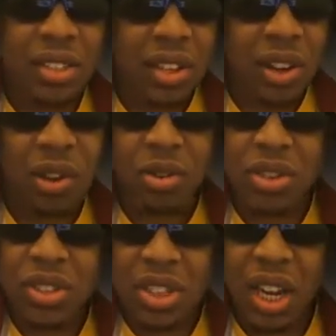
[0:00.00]
slow,
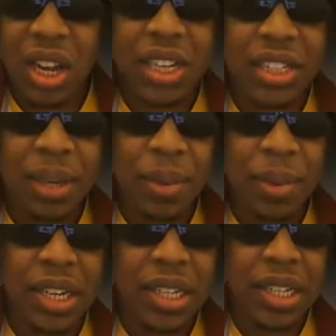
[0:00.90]
sluggish. I
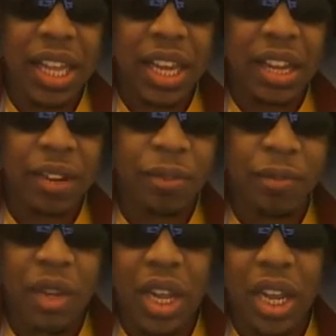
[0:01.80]
mean, they
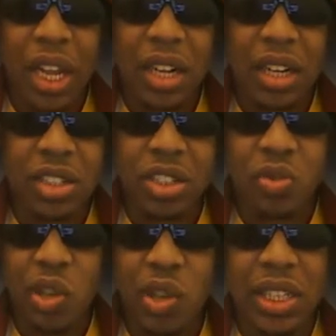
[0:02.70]
England just
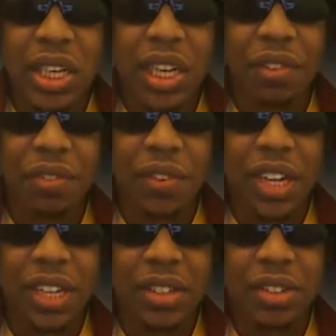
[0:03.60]
recently
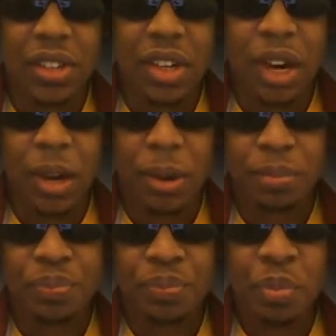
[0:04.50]
faced
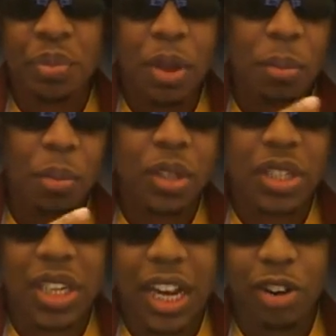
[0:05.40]
um,
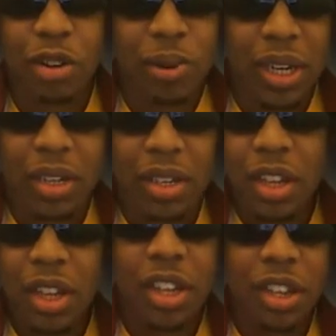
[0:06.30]
Montenegro, and
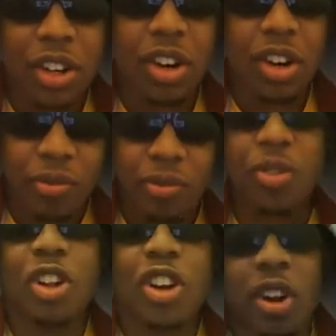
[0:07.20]
you know,
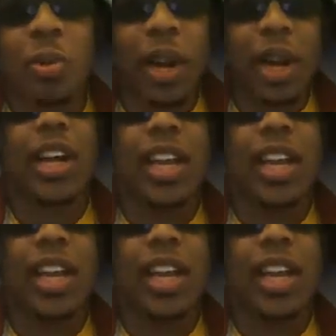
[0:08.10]
you know the way how